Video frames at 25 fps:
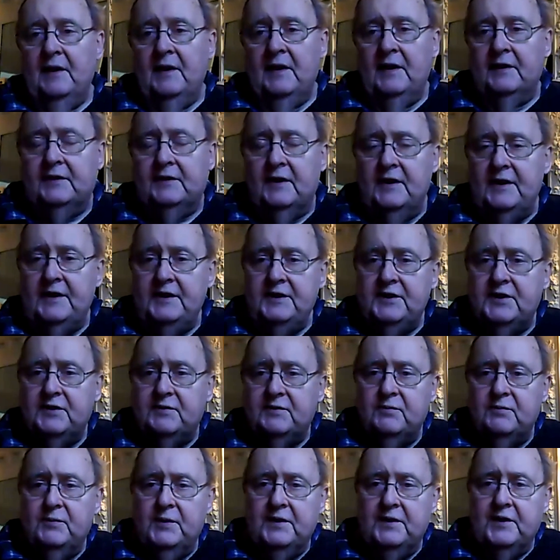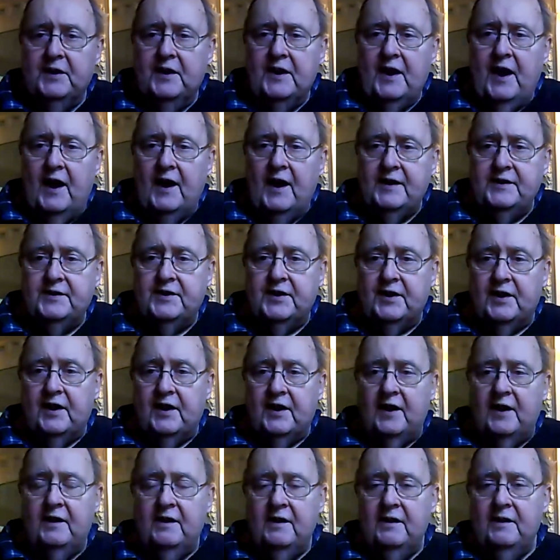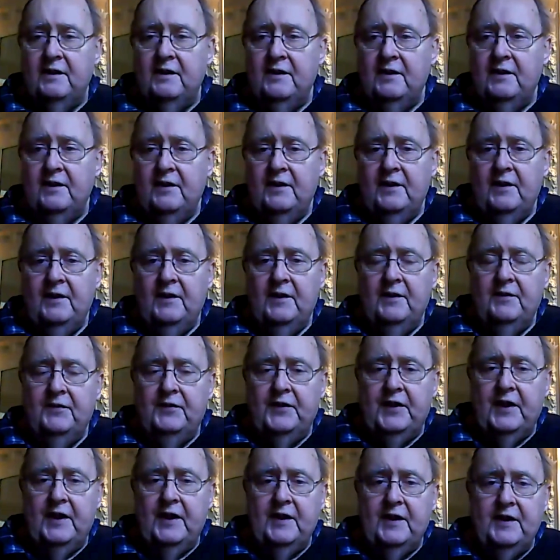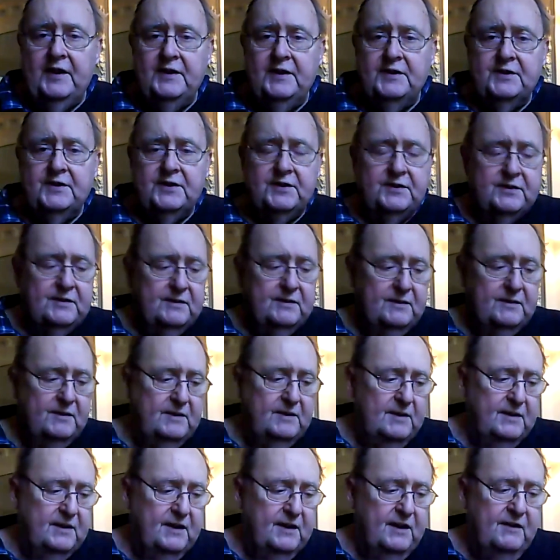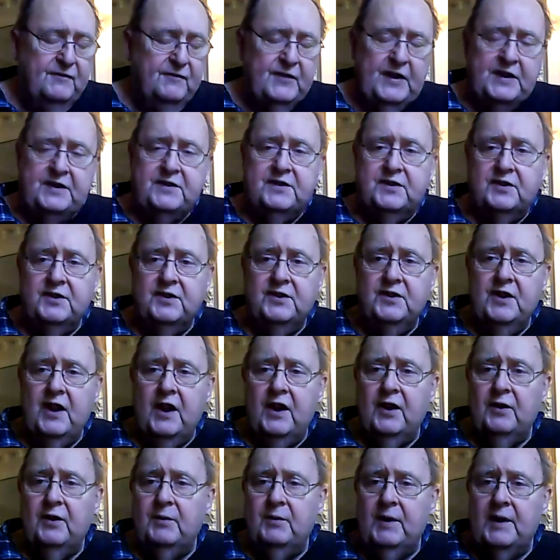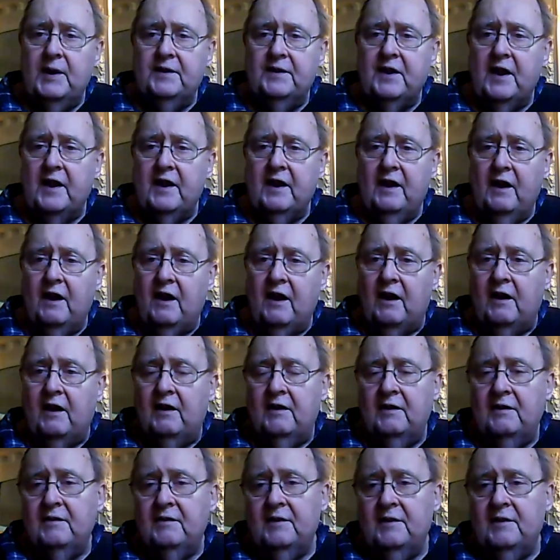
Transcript: at least with an ISA, there is investors know where they are,